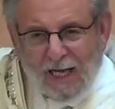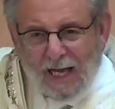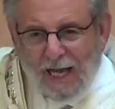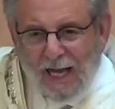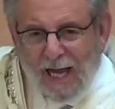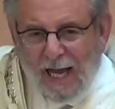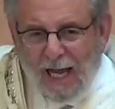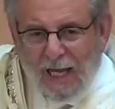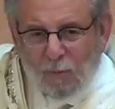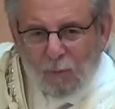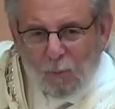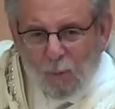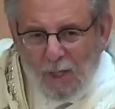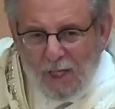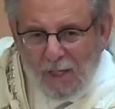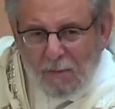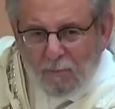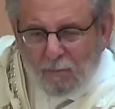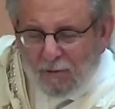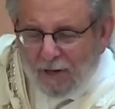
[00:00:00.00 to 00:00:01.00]
And
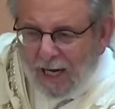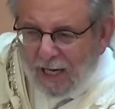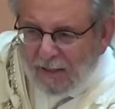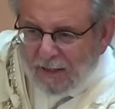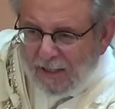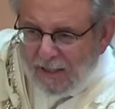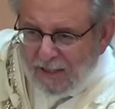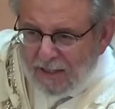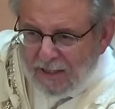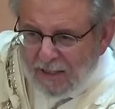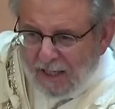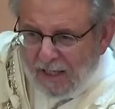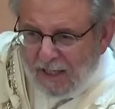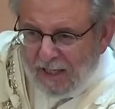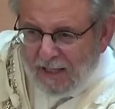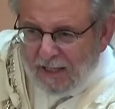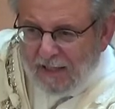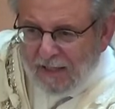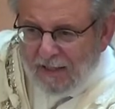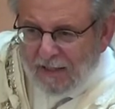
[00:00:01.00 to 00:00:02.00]
we proudly
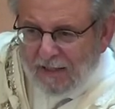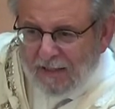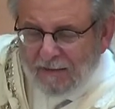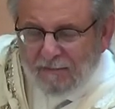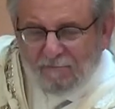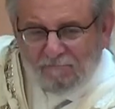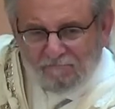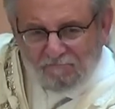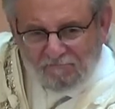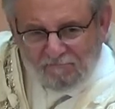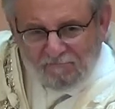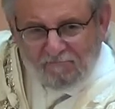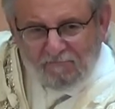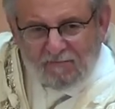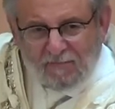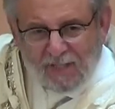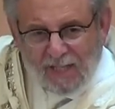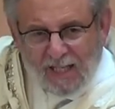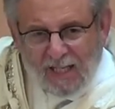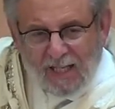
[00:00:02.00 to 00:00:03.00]
say
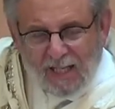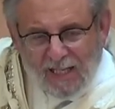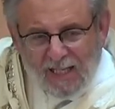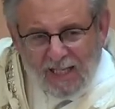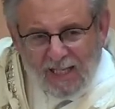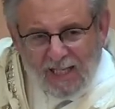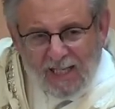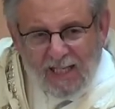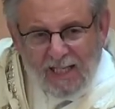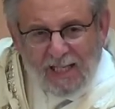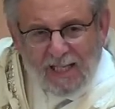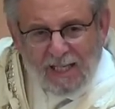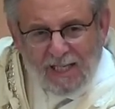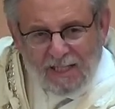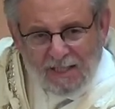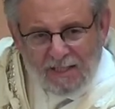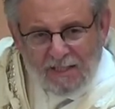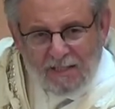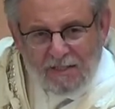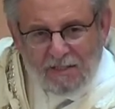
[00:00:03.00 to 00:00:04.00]
he
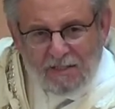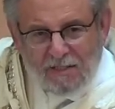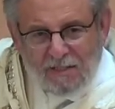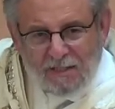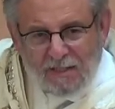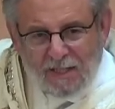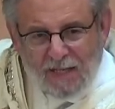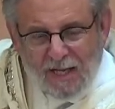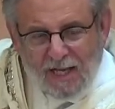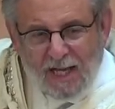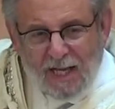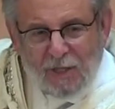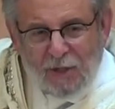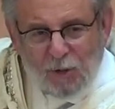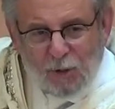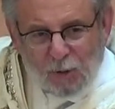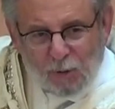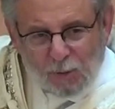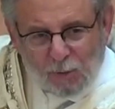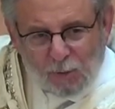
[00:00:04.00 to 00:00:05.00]
is a Jew.